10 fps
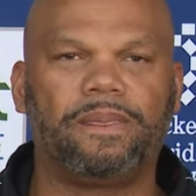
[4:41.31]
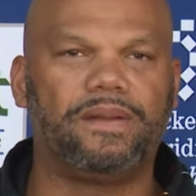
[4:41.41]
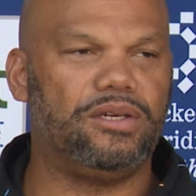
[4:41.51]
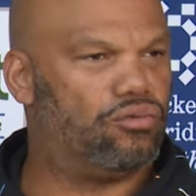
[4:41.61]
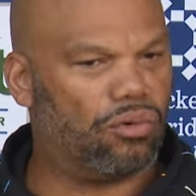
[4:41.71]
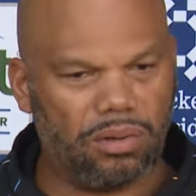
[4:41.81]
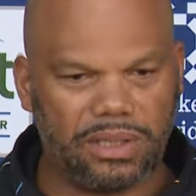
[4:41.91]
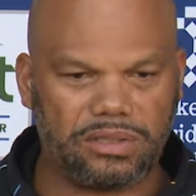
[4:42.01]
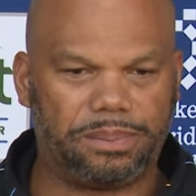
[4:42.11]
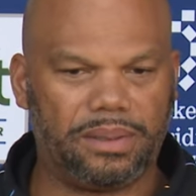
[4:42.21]
he's growing
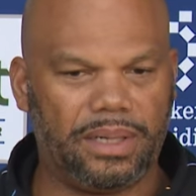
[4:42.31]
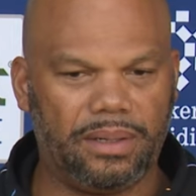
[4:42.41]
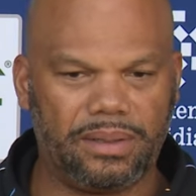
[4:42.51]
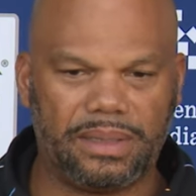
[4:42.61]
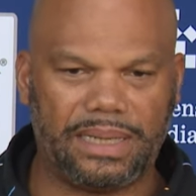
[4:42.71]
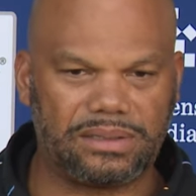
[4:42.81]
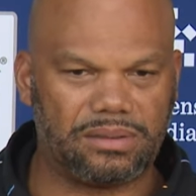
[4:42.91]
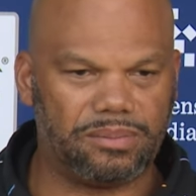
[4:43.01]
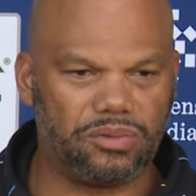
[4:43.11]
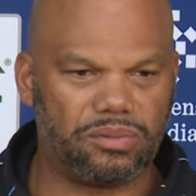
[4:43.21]
as a player, and that's
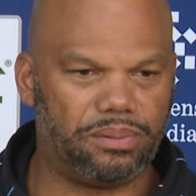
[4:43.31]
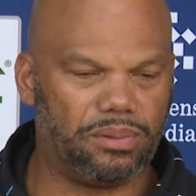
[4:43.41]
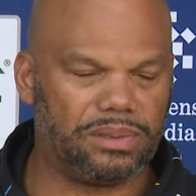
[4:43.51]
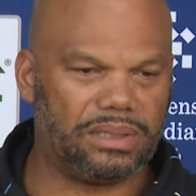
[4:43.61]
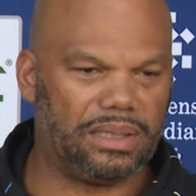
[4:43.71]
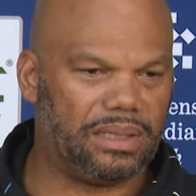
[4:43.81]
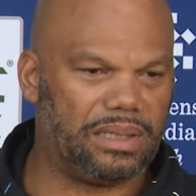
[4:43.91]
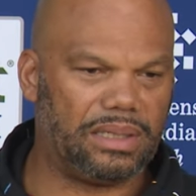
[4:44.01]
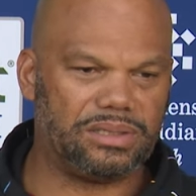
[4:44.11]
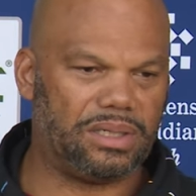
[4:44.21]
the most important thing.
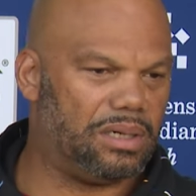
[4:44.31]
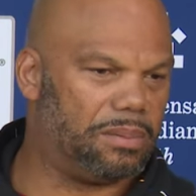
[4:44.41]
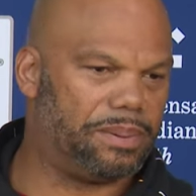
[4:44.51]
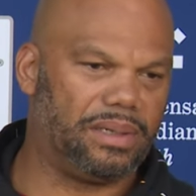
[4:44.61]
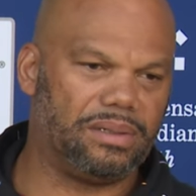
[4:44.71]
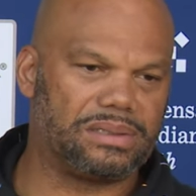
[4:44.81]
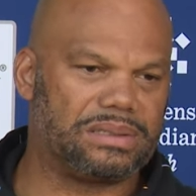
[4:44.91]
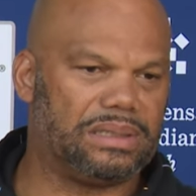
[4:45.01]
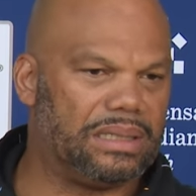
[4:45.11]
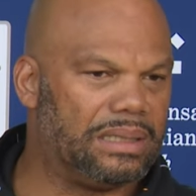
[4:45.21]
Again, he's a young player in this
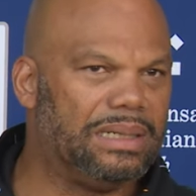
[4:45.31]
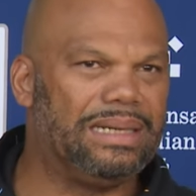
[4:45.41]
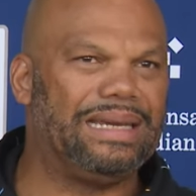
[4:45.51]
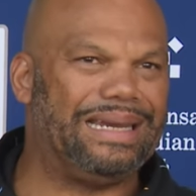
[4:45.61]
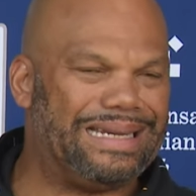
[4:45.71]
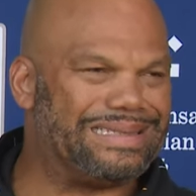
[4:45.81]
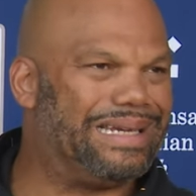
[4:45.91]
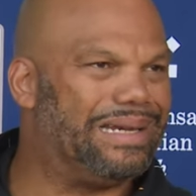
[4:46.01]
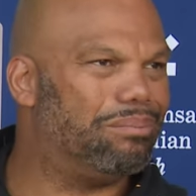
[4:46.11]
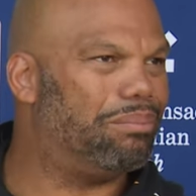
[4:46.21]
league, and he's
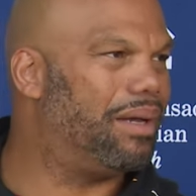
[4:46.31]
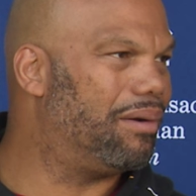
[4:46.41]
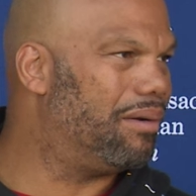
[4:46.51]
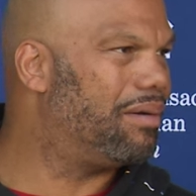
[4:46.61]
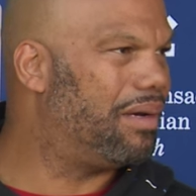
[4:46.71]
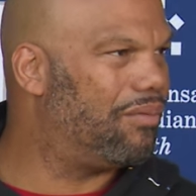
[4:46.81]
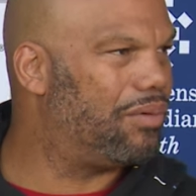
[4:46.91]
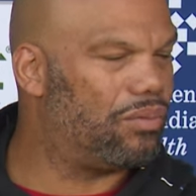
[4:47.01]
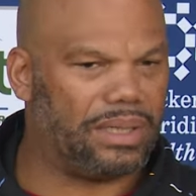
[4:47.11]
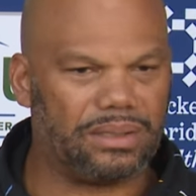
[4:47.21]
getting better every
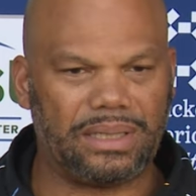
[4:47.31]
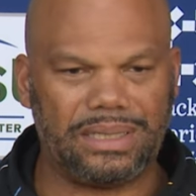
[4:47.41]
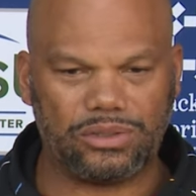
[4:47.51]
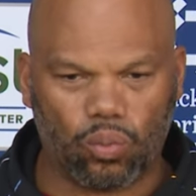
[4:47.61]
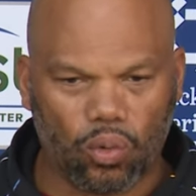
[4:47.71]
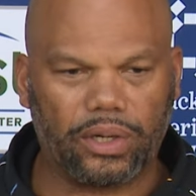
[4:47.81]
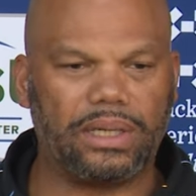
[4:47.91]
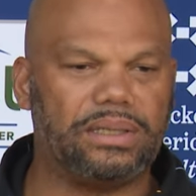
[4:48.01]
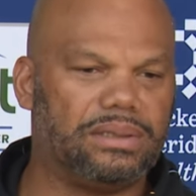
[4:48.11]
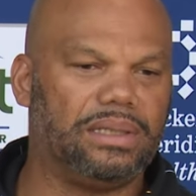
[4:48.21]
week, and he's
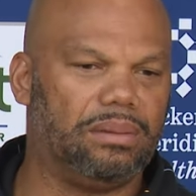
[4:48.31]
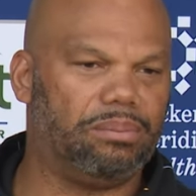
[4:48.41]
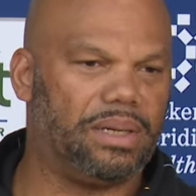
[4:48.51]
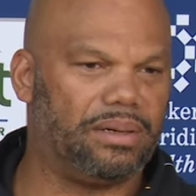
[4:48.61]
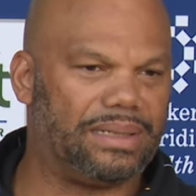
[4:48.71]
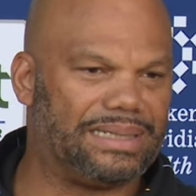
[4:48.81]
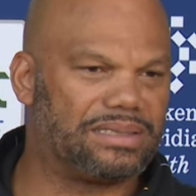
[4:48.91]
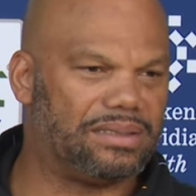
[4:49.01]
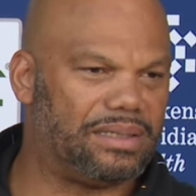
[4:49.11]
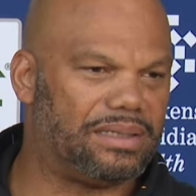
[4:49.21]
working to get better. And
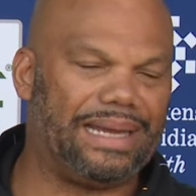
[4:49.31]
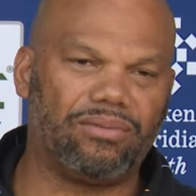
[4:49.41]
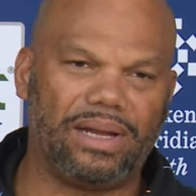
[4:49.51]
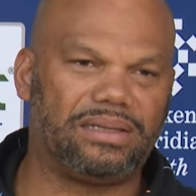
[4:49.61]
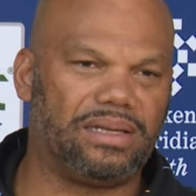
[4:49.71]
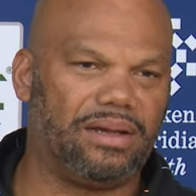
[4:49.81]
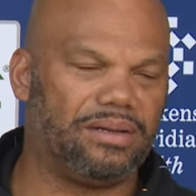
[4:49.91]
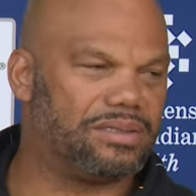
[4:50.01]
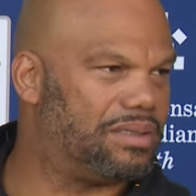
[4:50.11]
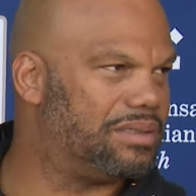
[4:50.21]
that right there
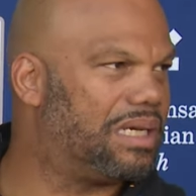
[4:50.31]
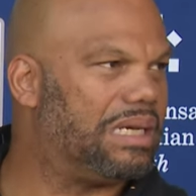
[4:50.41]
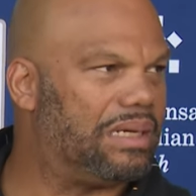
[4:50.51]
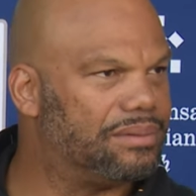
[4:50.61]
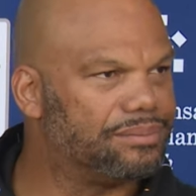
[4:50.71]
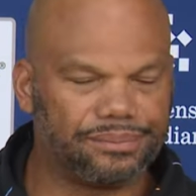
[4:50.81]
is key.